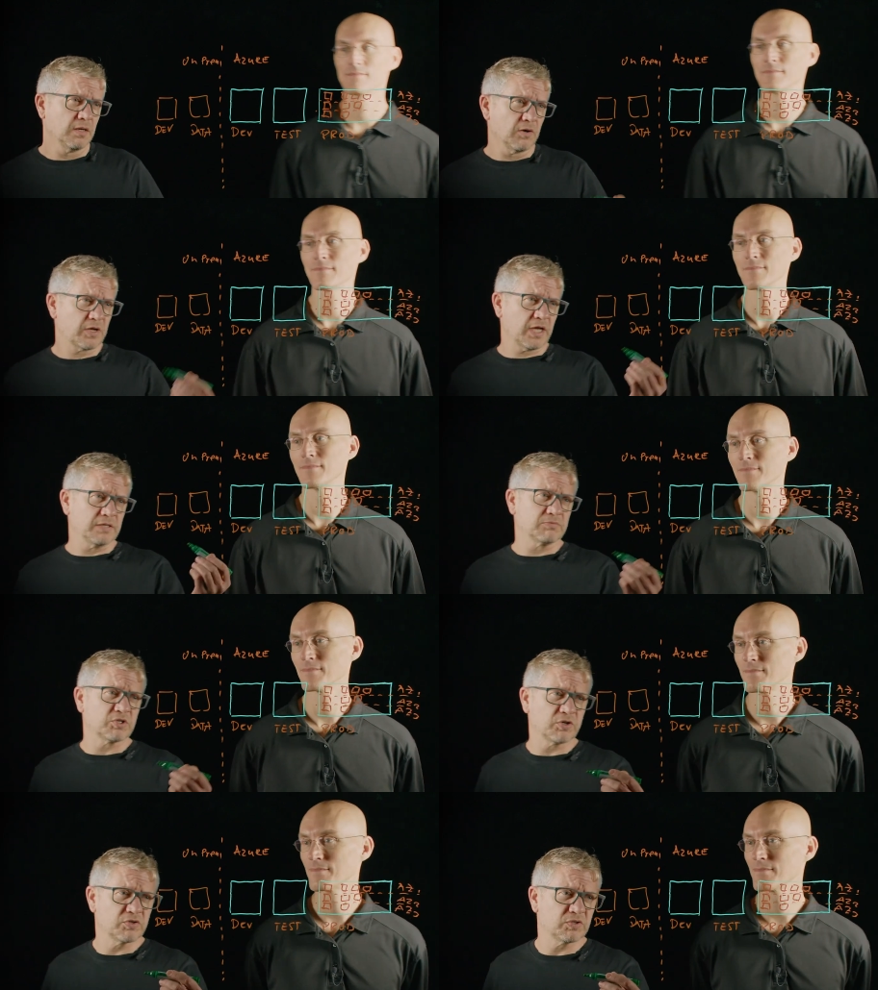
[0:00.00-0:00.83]
Speaker 1: Okay,
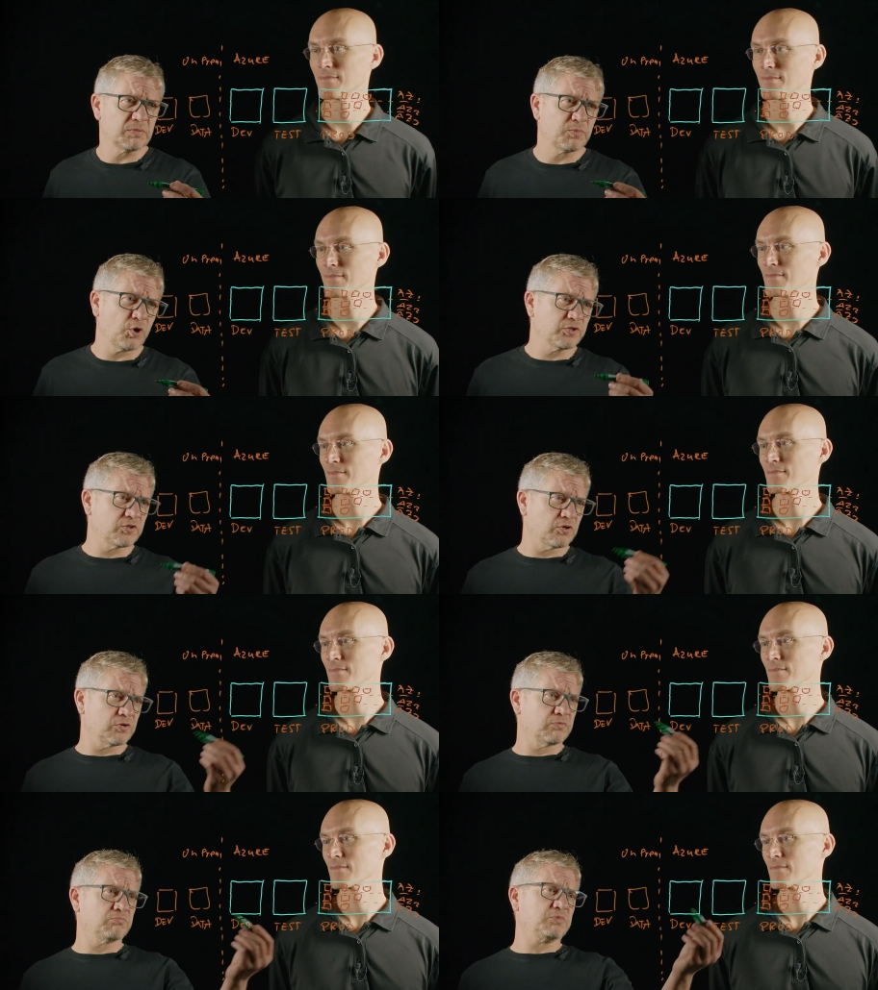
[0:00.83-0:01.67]
so you deployed
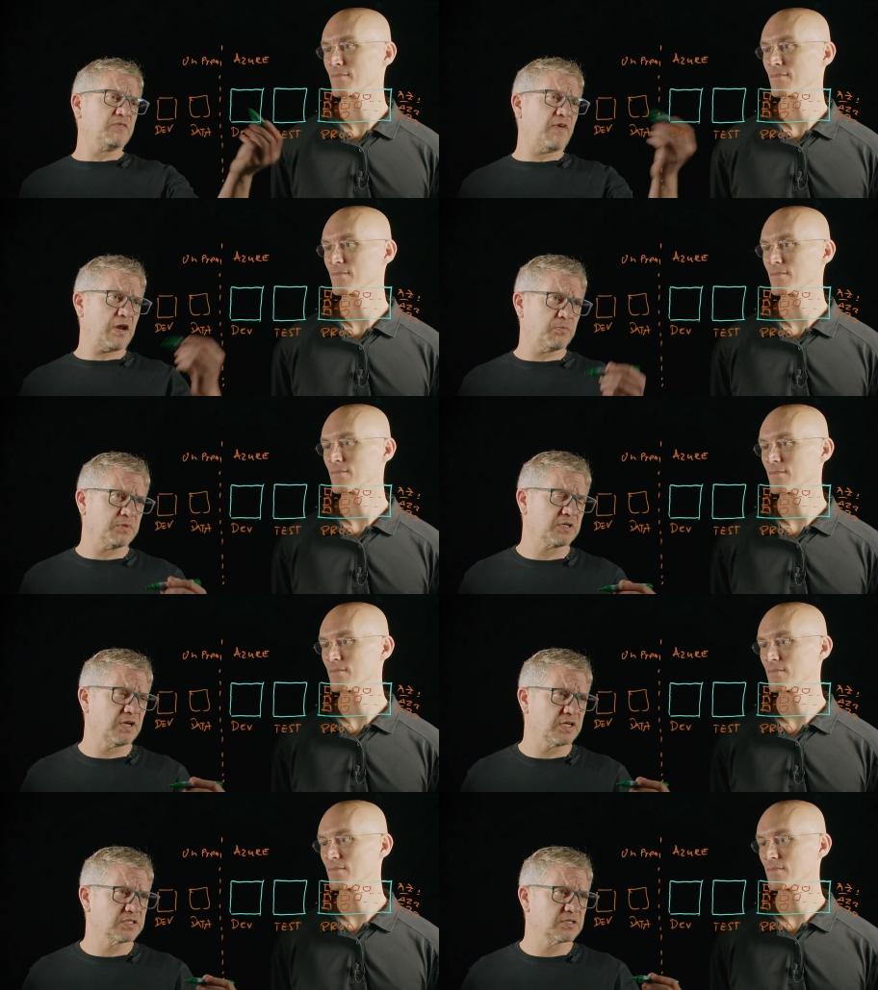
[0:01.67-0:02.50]
your development
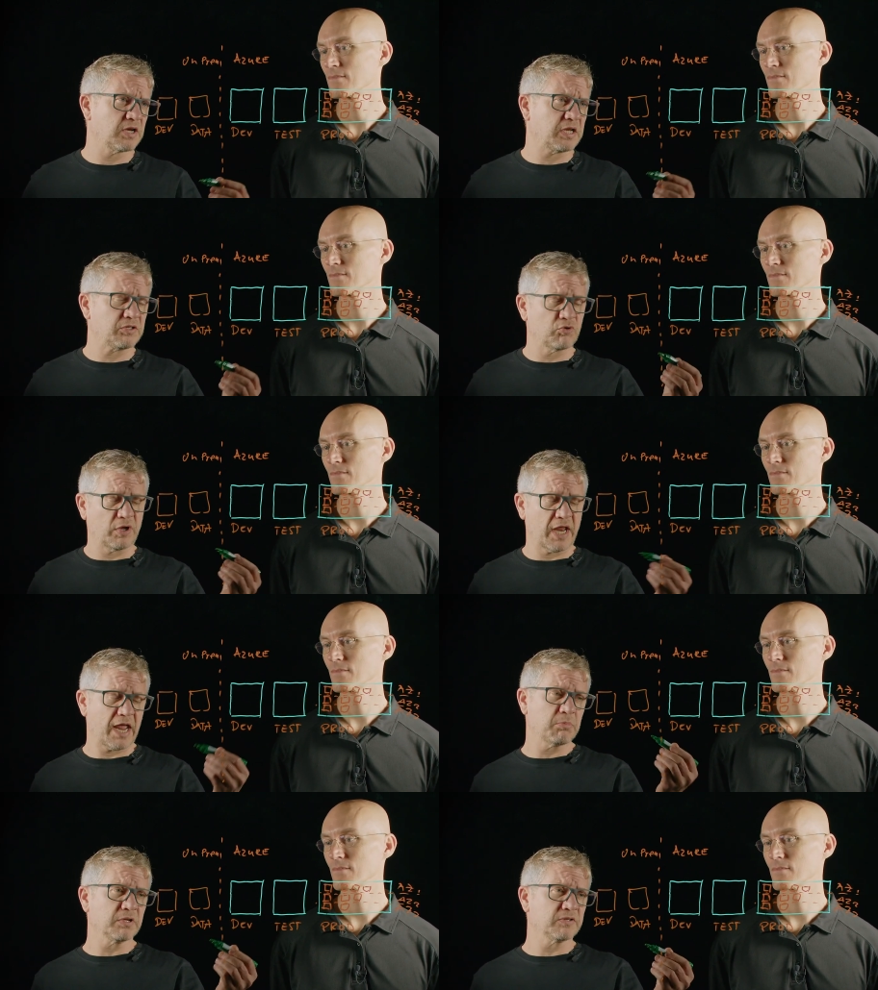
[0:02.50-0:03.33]
cluster and you
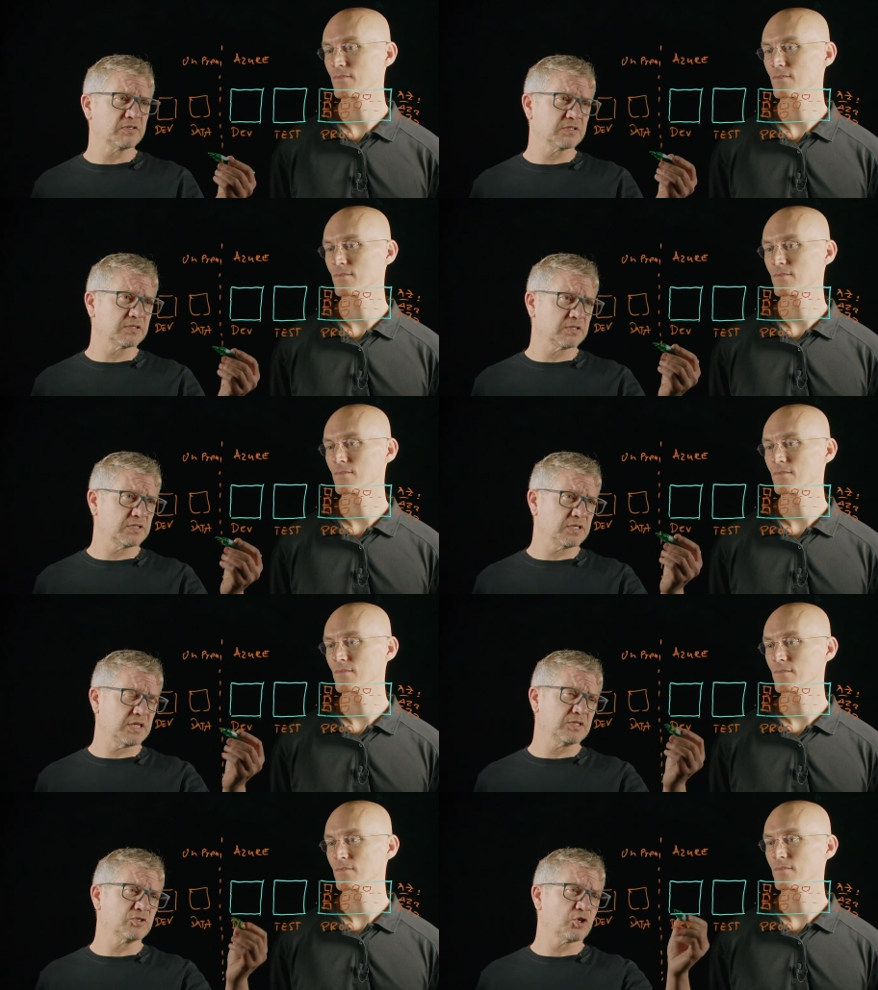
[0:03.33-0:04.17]
enabled
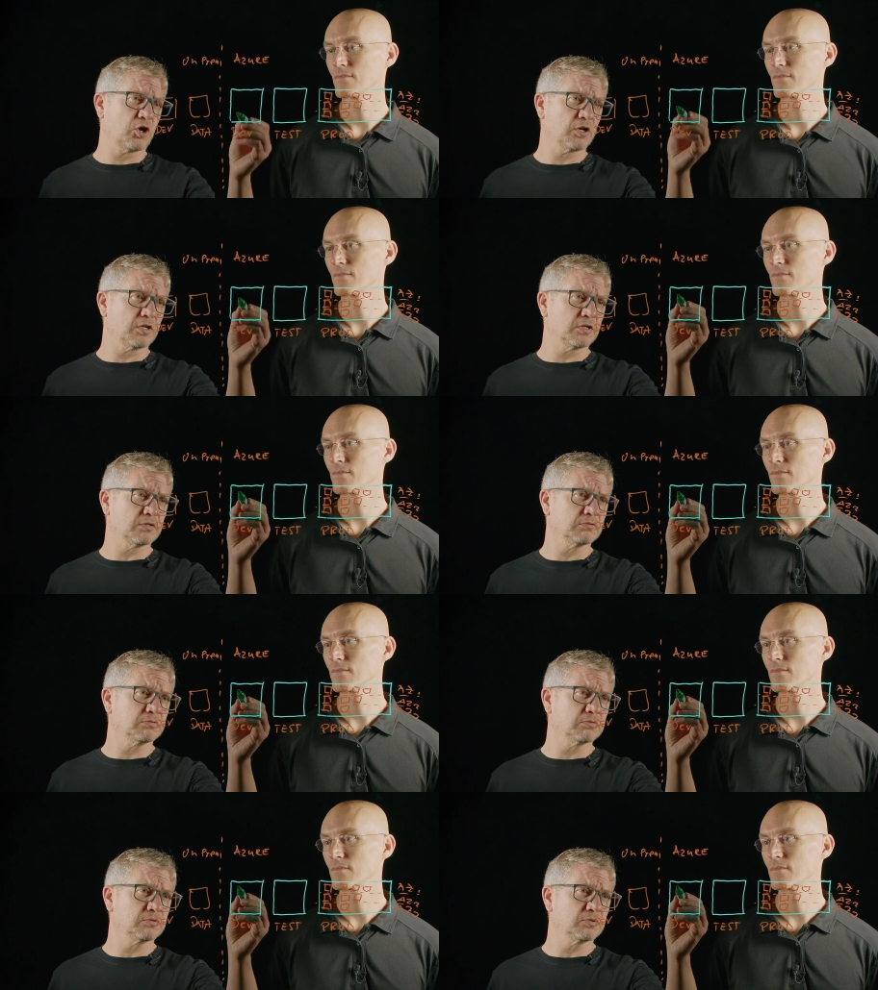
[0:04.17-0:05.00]
the
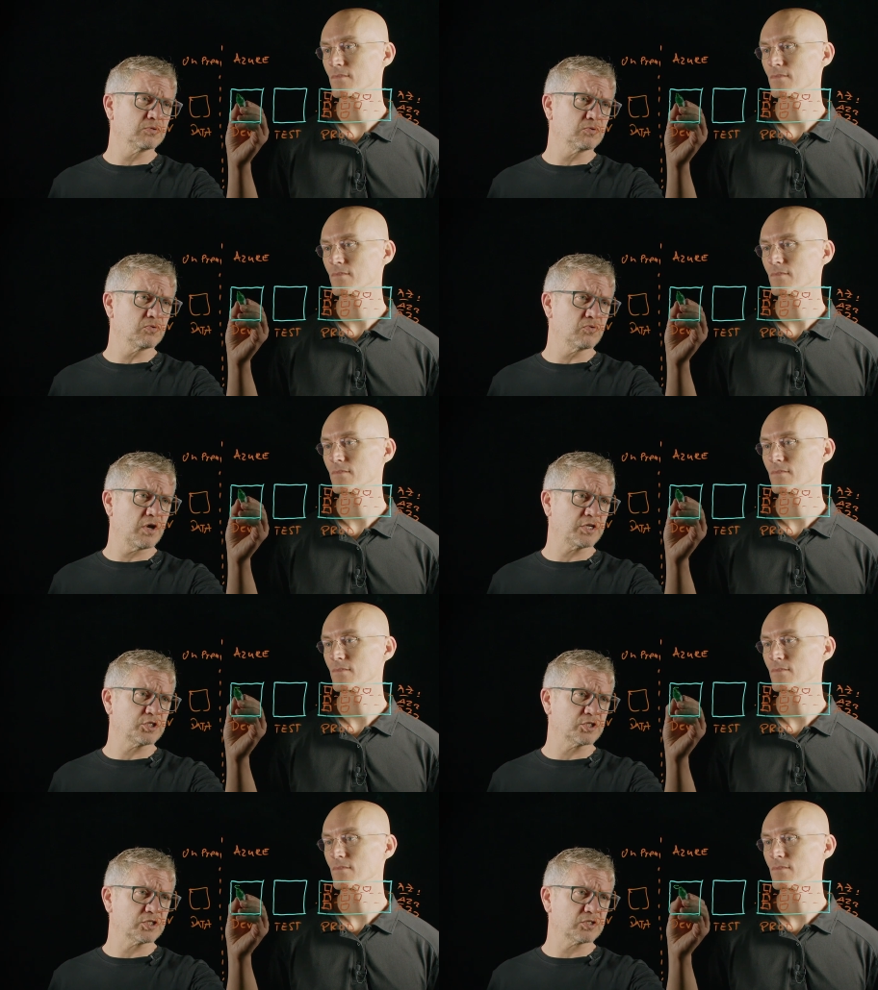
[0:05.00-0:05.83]
internal
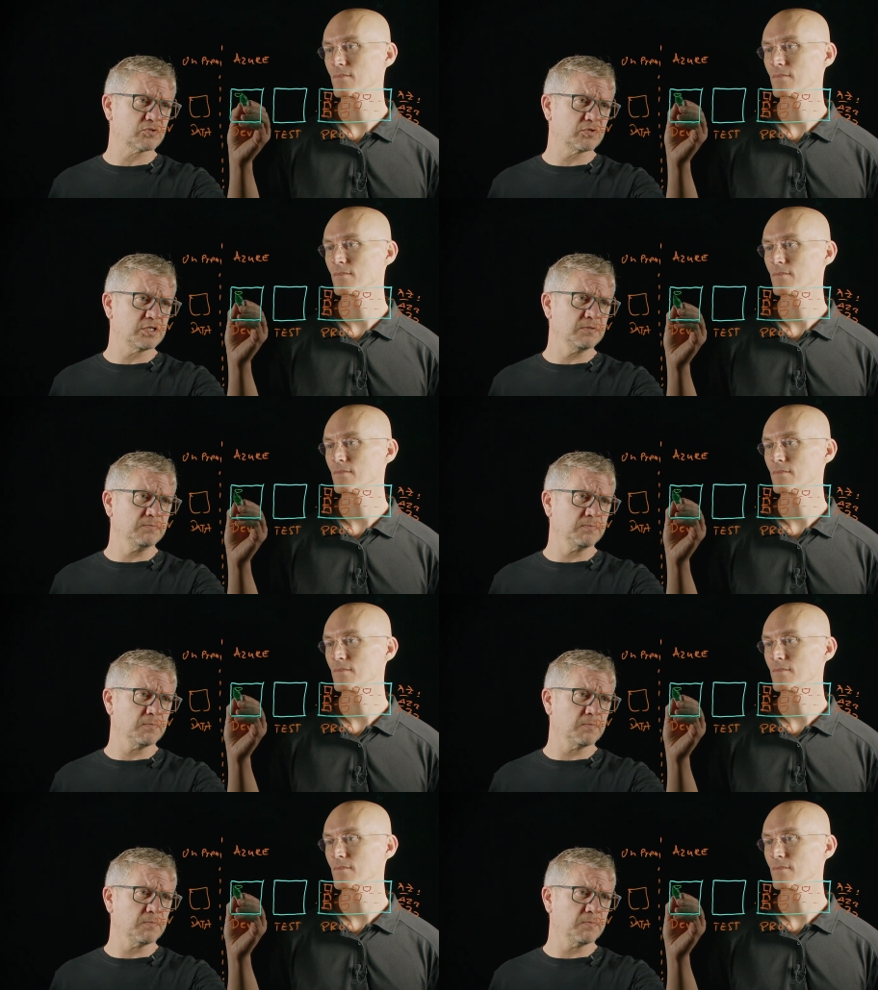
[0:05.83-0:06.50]
registry